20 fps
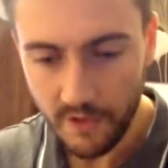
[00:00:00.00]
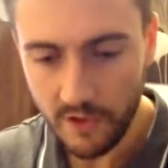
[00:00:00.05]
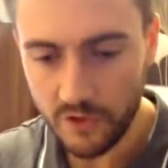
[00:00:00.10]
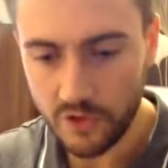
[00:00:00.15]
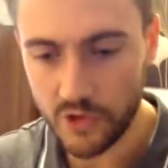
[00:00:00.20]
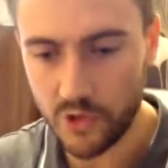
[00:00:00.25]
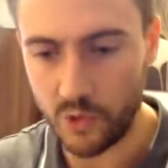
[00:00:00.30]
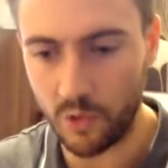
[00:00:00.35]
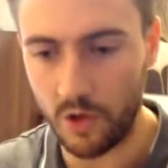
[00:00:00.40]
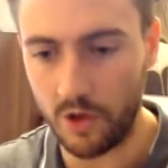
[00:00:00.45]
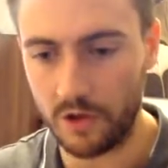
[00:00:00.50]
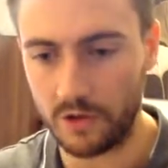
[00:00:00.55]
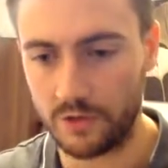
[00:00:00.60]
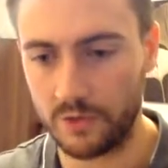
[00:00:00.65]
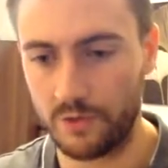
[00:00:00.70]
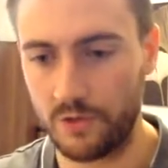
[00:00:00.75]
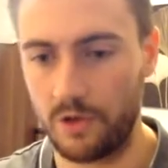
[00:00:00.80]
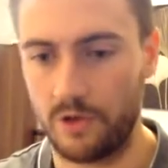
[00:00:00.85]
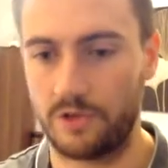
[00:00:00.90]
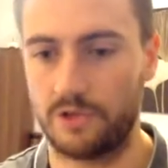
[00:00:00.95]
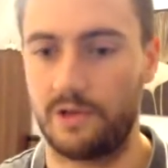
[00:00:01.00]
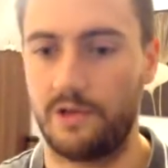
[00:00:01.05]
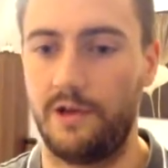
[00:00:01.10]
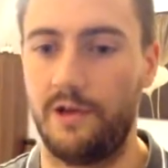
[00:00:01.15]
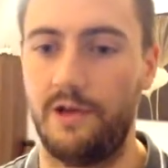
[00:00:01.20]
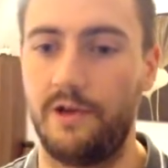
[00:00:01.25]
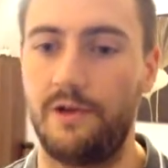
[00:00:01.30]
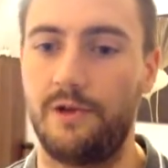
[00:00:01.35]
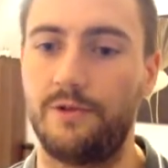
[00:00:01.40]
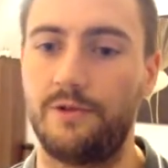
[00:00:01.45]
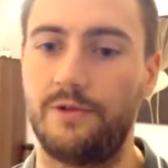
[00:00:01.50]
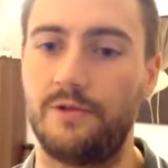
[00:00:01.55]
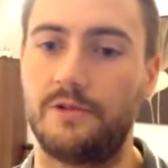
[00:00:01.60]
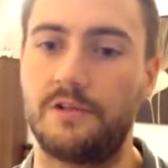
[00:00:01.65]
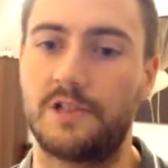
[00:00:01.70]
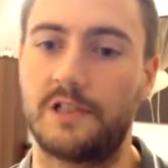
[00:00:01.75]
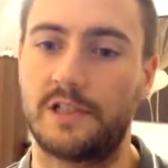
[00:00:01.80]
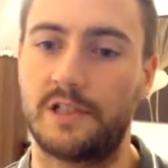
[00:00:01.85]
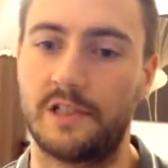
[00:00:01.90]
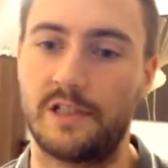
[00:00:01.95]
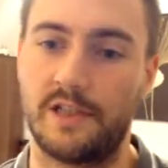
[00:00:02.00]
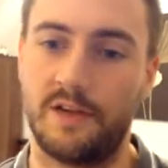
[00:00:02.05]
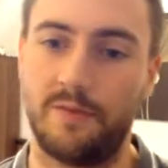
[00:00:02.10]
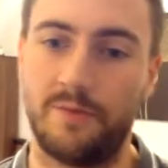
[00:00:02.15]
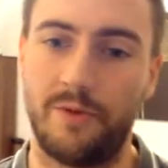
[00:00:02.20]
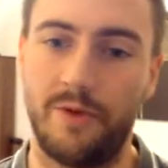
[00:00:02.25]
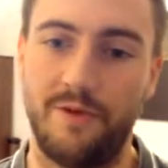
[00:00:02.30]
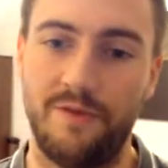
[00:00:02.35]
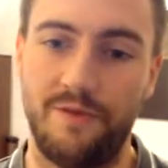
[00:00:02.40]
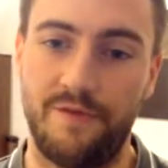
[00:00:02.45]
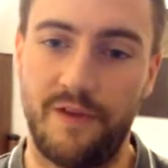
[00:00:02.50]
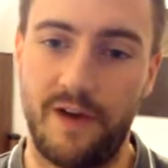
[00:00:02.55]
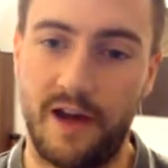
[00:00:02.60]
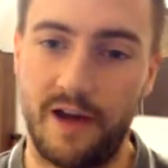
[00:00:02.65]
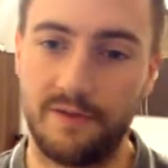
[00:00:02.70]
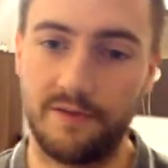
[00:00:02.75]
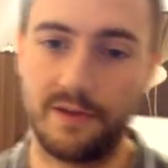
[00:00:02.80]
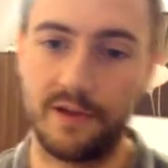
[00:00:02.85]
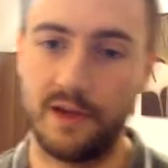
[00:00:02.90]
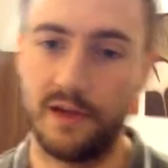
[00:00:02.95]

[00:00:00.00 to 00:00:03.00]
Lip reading: Squats was 167.5